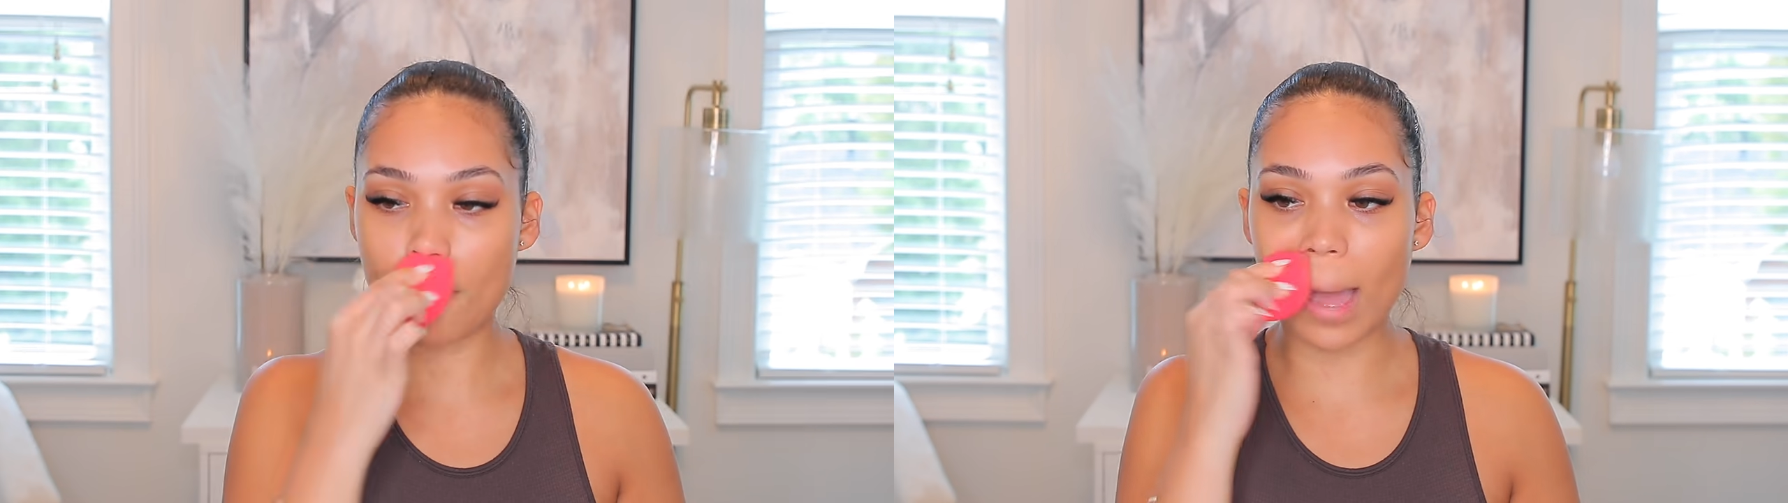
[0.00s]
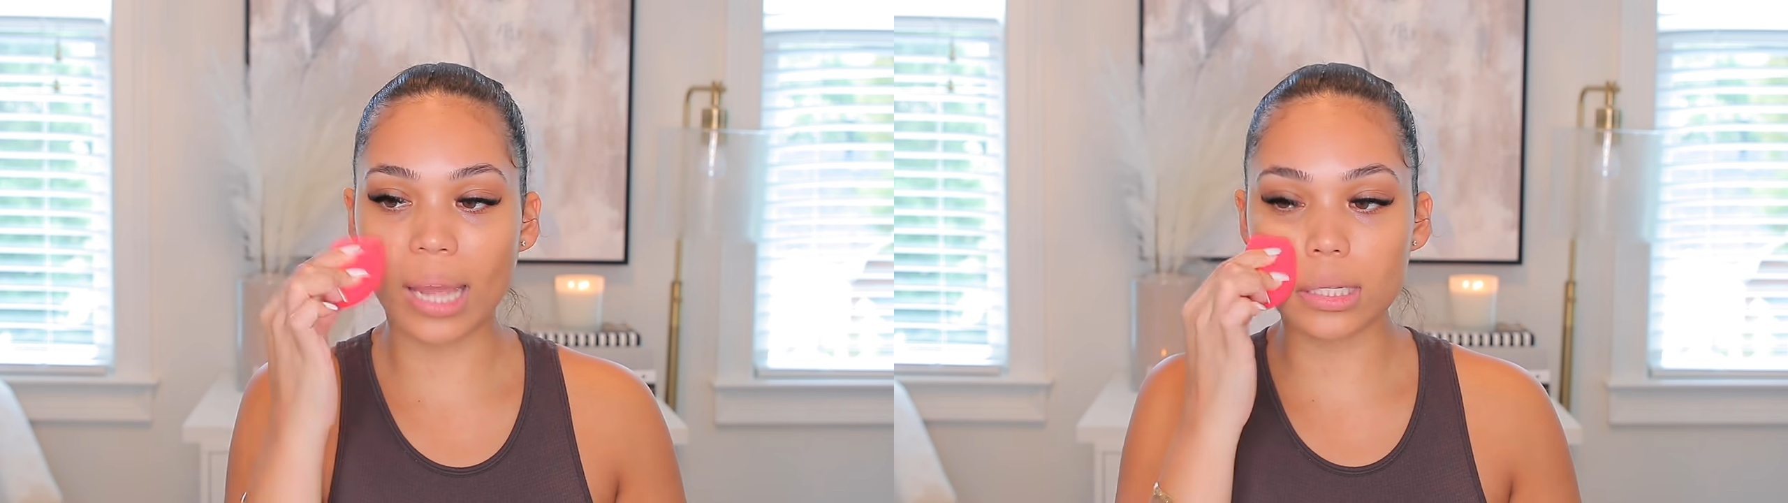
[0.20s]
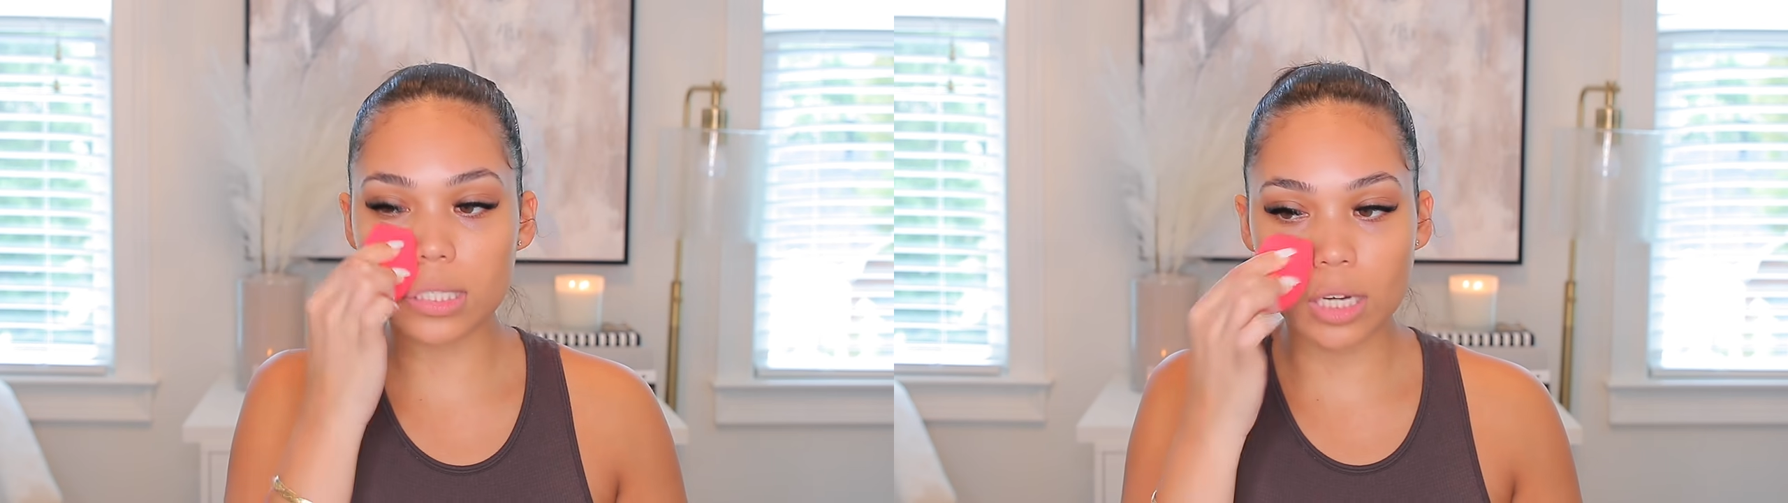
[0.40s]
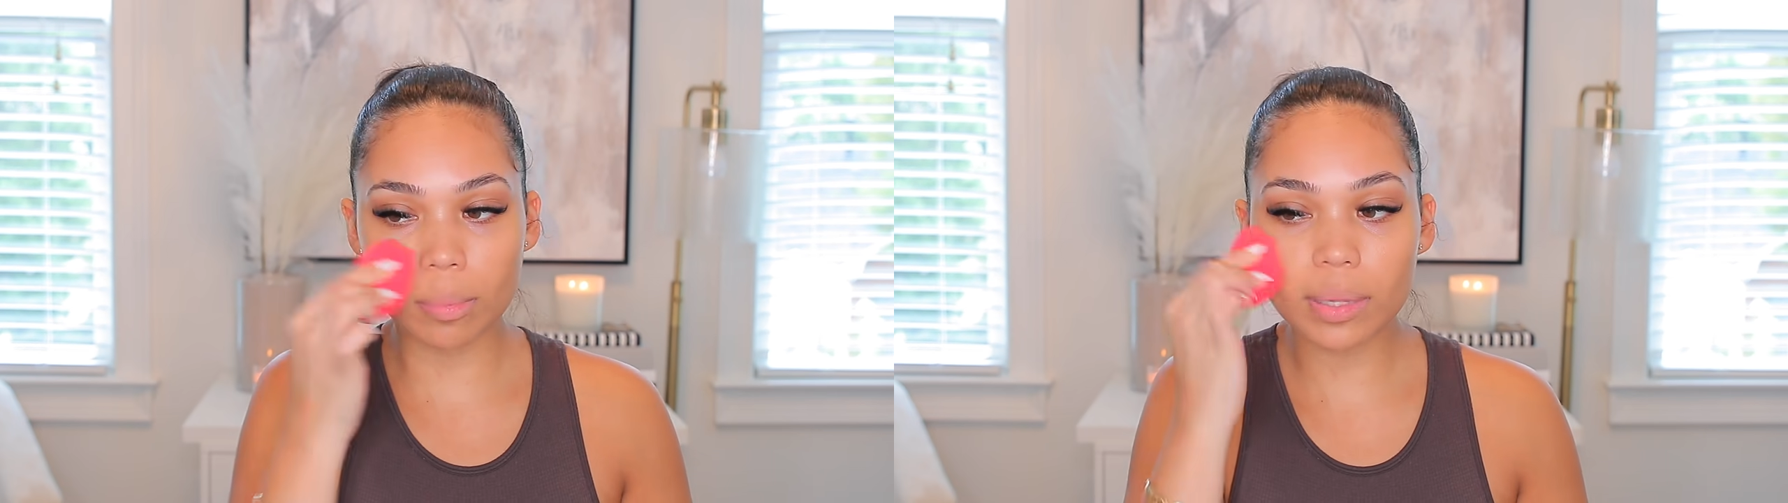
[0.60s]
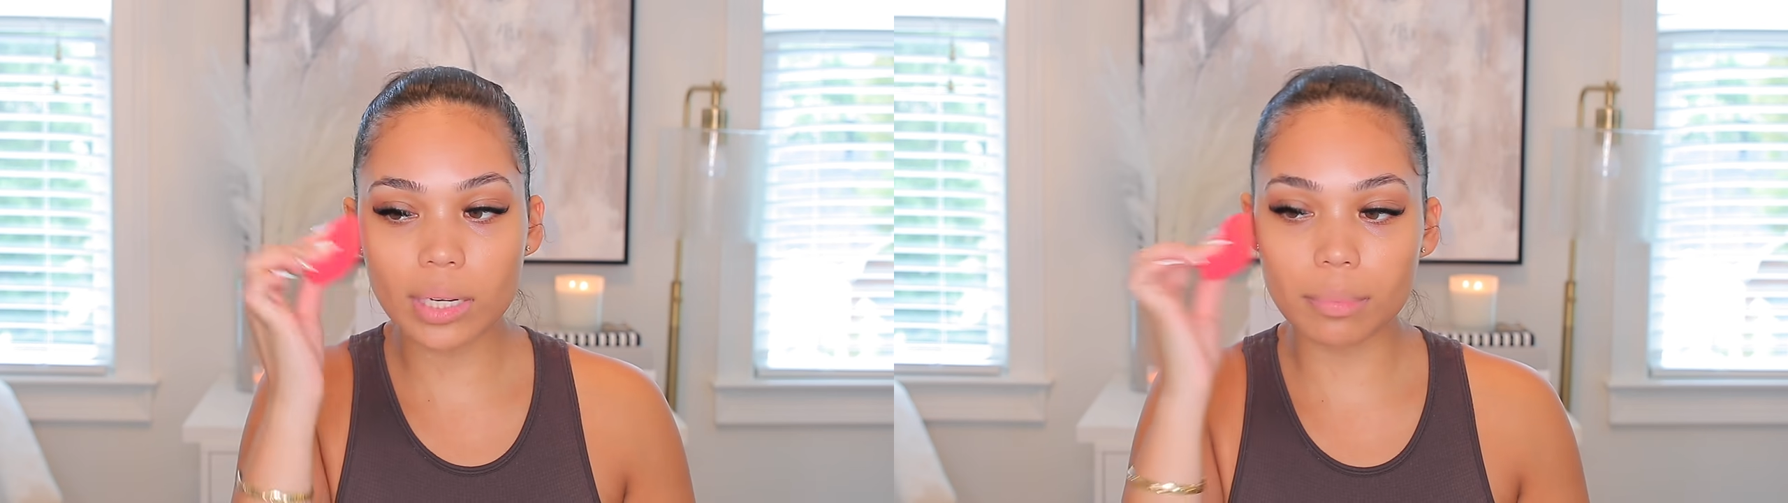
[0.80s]
I could still
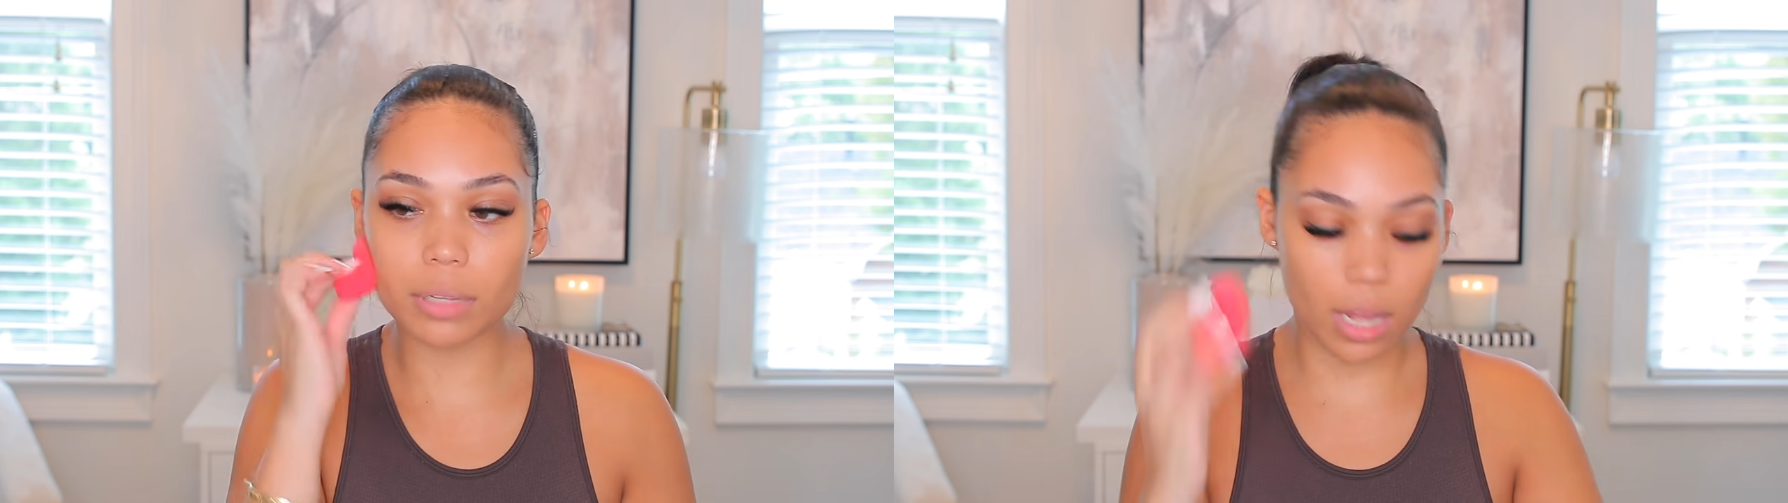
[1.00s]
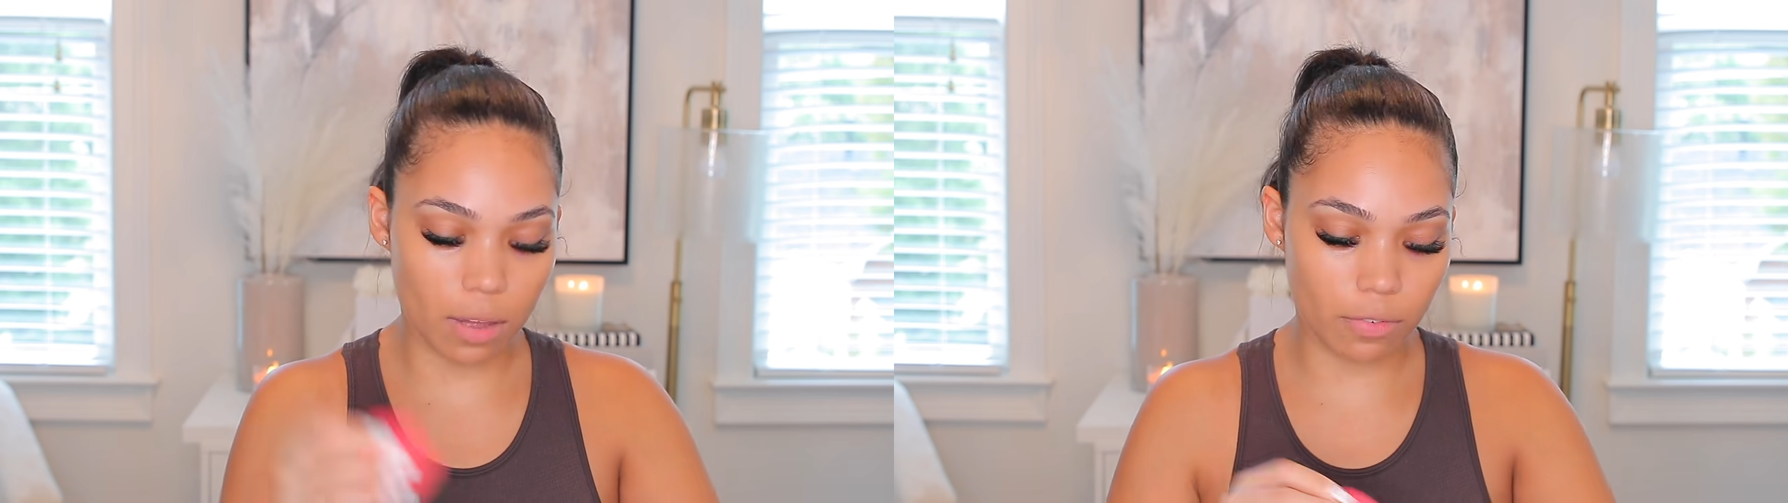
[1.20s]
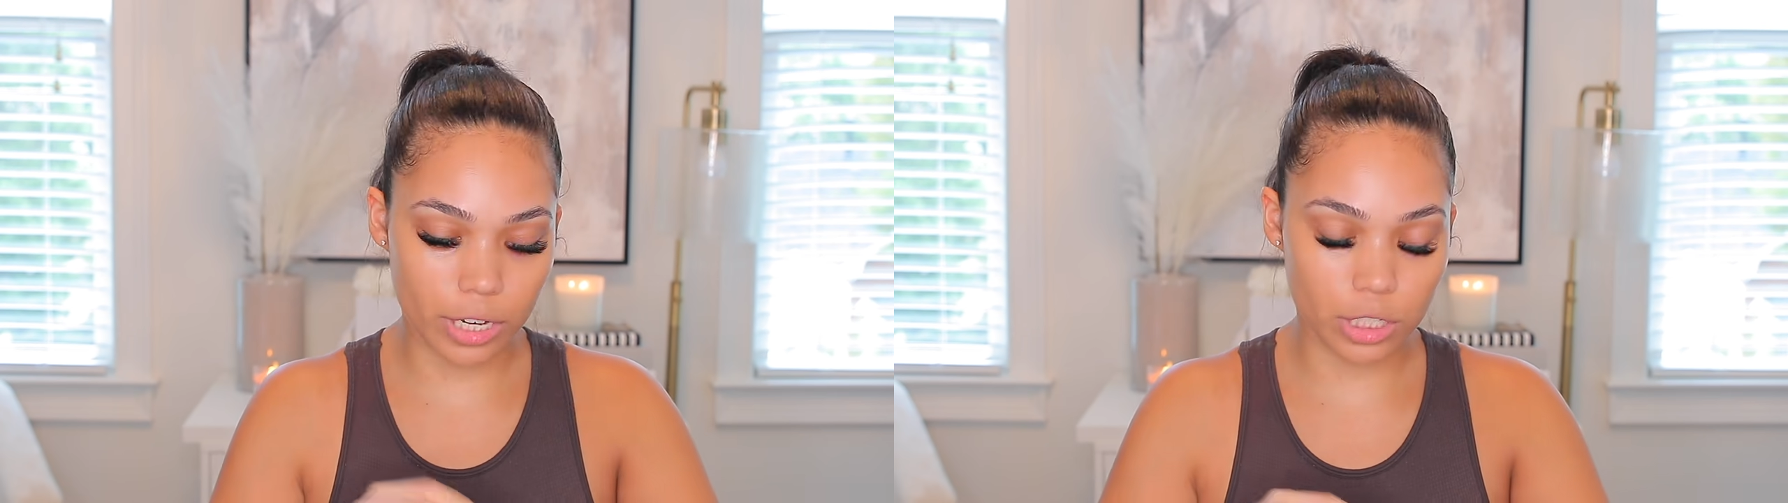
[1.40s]
build up the coverage